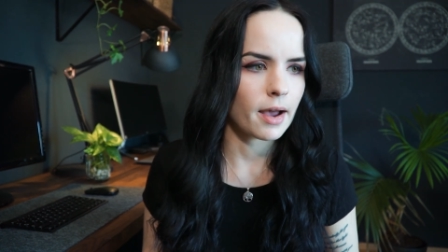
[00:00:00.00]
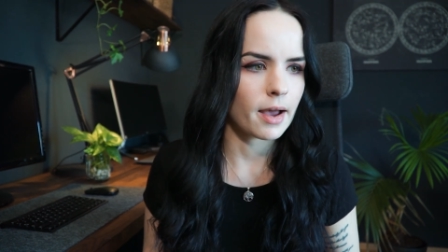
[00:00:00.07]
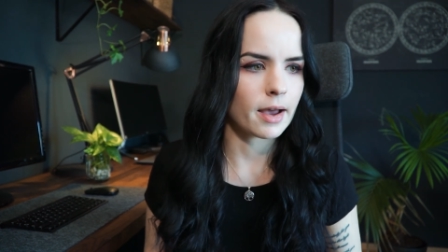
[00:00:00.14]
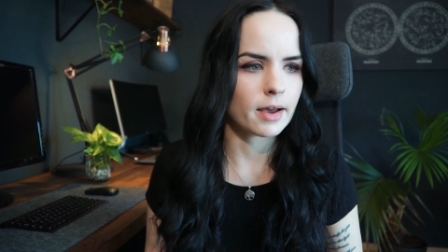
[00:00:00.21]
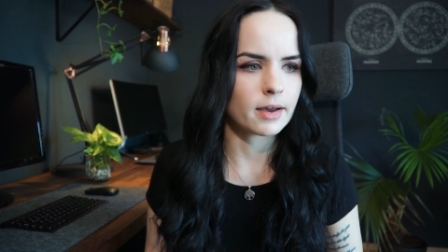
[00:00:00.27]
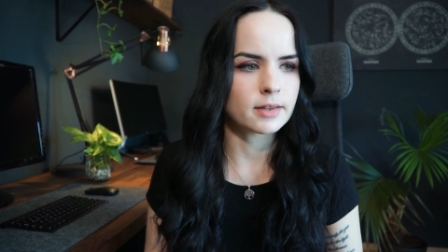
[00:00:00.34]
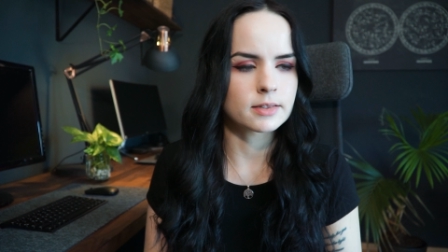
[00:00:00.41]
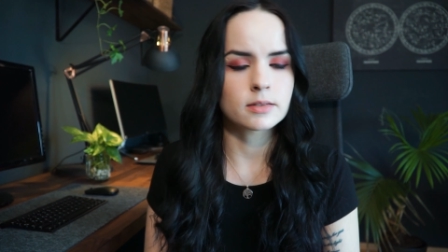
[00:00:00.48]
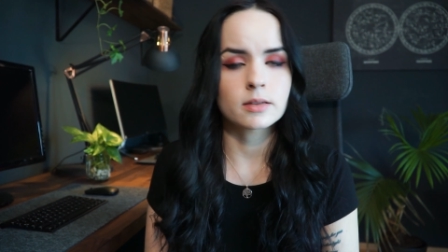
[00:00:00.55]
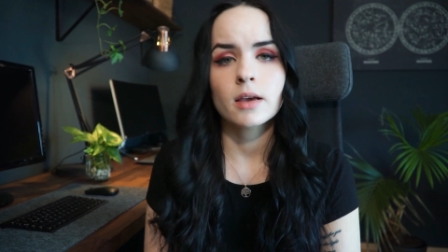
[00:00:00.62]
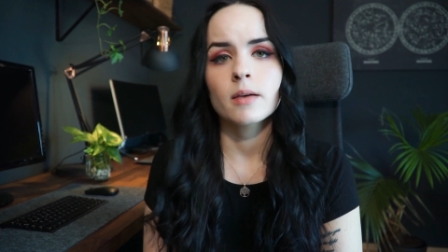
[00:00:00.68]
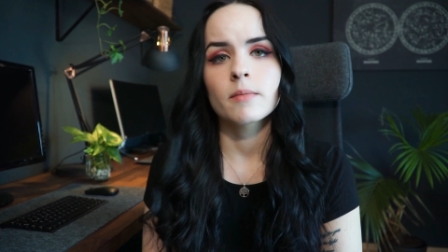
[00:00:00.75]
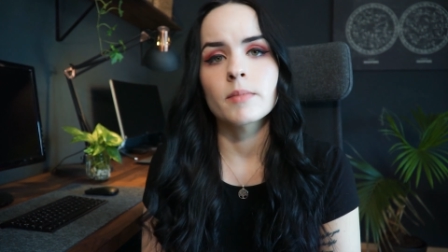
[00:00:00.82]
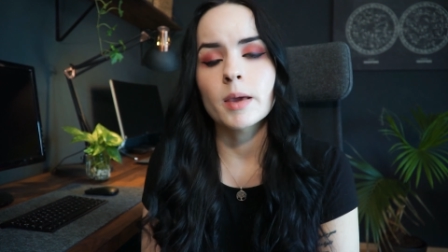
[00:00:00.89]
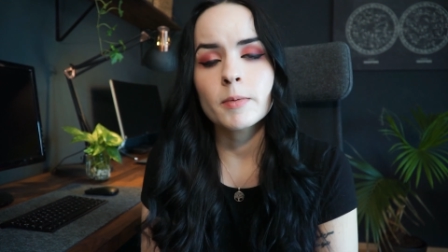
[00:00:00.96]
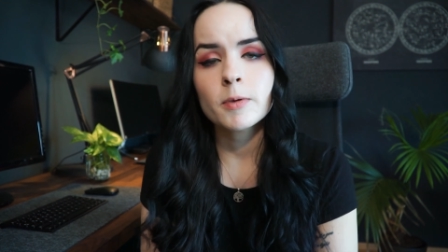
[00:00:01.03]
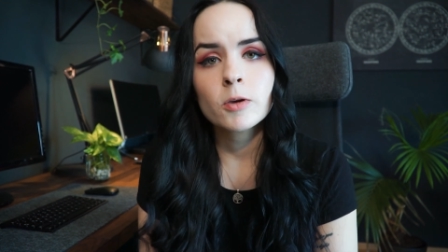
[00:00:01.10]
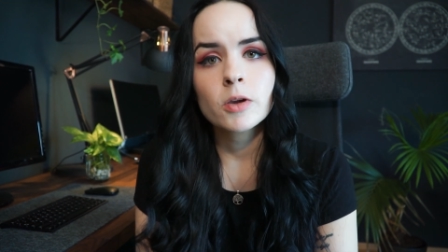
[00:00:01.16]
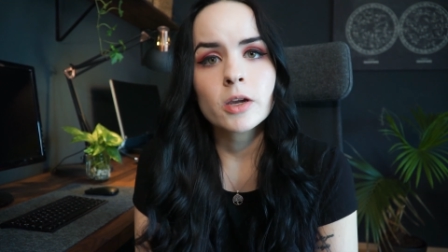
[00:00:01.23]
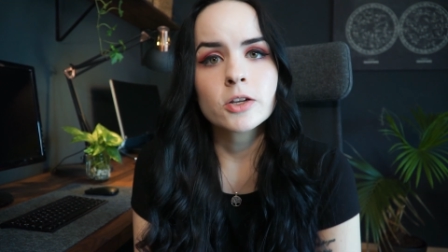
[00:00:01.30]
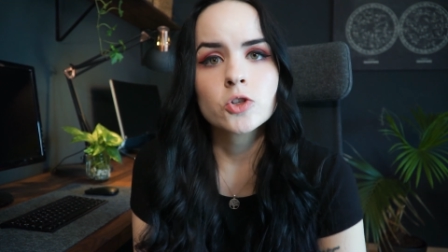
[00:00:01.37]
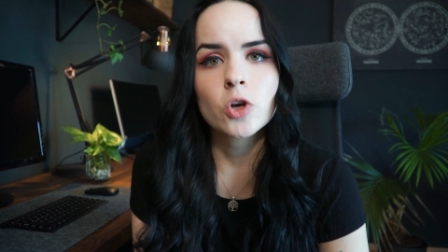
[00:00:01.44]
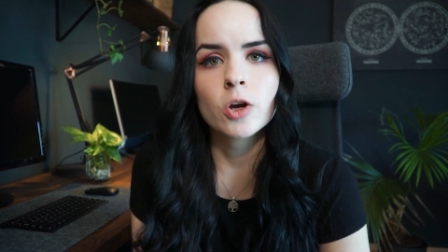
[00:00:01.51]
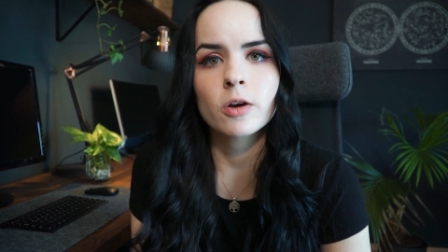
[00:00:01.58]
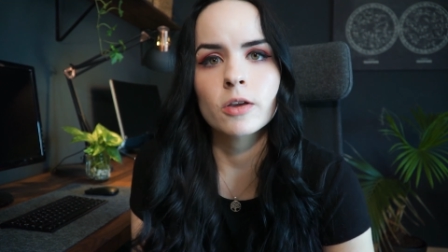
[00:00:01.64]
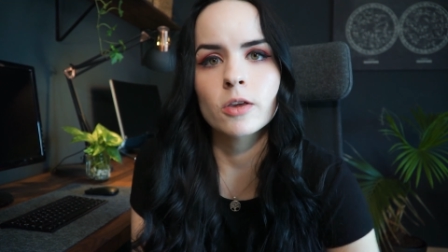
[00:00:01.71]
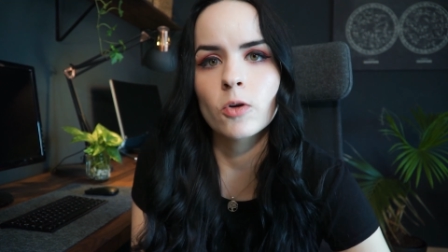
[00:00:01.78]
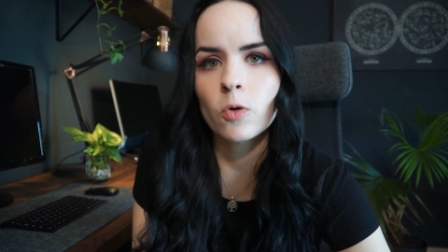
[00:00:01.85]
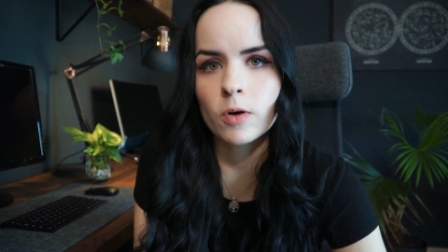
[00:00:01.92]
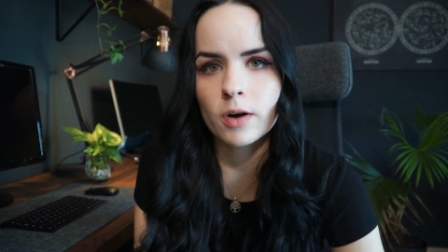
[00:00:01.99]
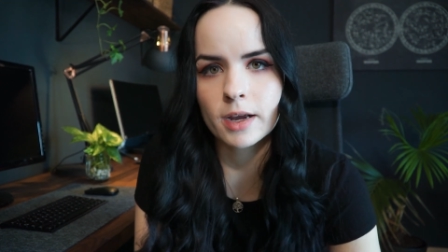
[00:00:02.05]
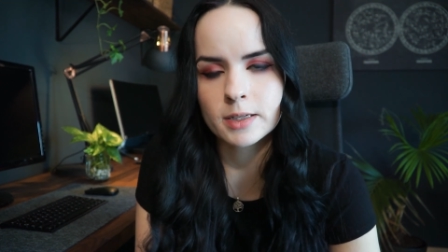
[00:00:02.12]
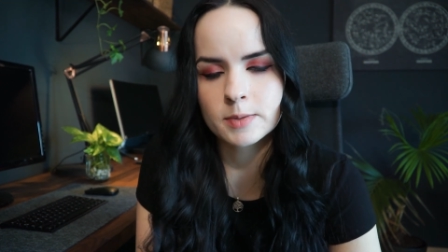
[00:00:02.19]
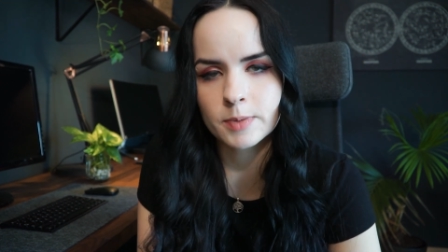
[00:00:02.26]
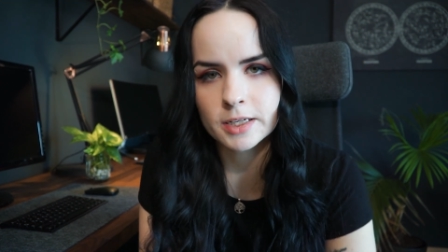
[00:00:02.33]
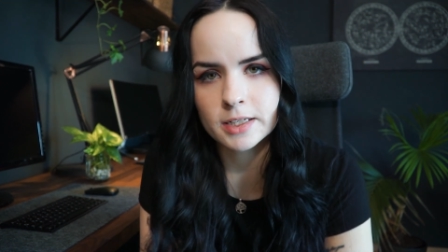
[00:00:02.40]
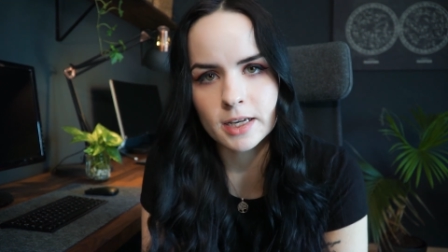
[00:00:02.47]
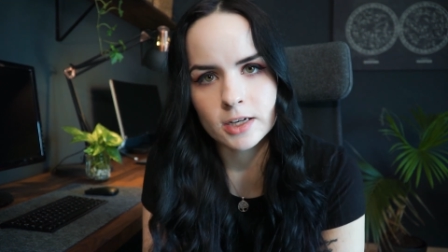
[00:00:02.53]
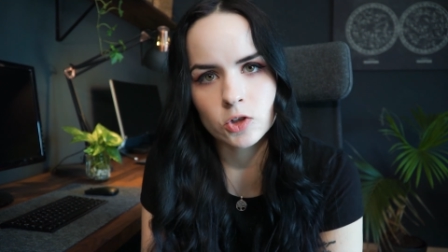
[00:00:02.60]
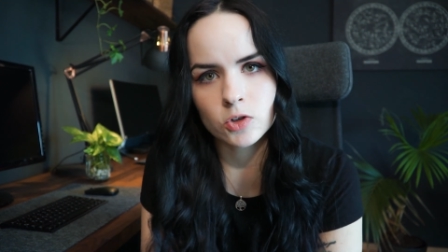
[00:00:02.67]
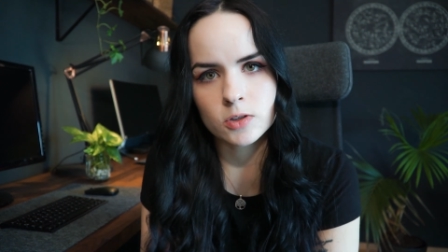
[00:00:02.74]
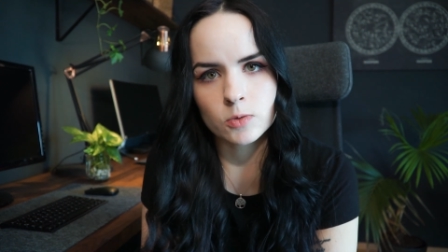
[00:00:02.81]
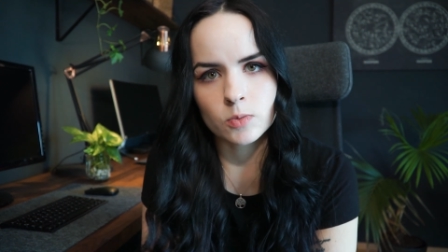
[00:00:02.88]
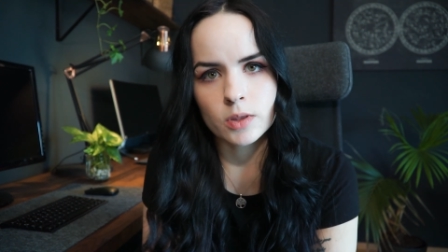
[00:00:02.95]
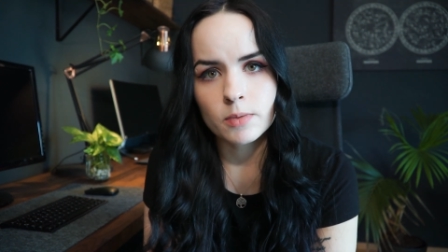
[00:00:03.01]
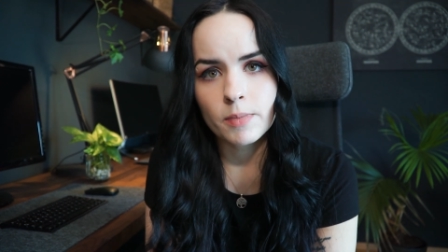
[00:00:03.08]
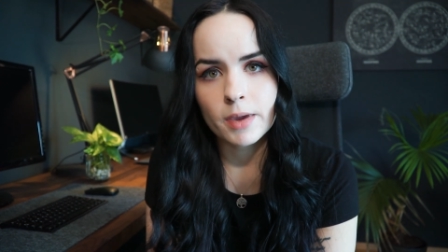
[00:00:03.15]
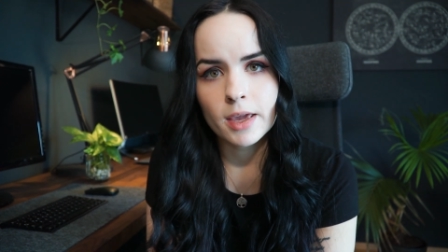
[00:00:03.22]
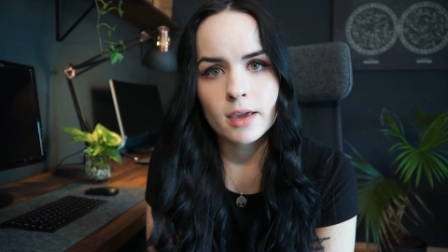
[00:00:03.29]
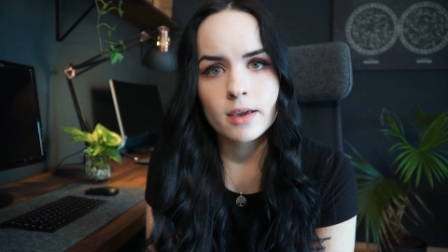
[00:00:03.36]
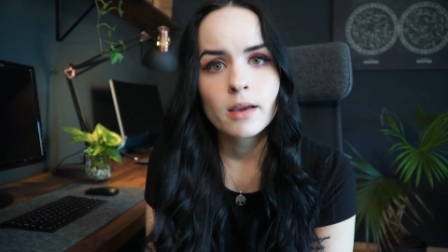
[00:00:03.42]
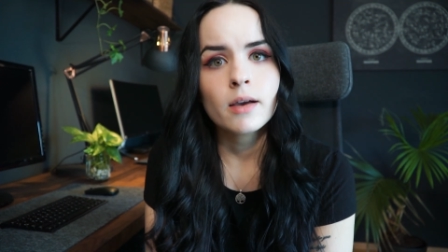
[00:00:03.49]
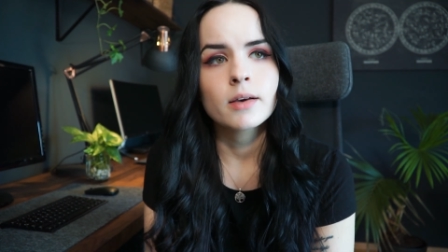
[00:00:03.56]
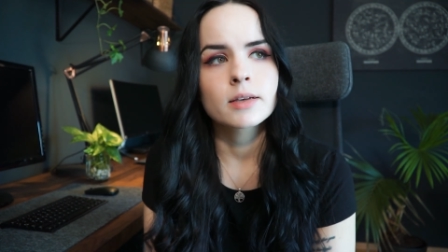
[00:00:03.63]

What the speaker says: And maybe you can share your expectations with me,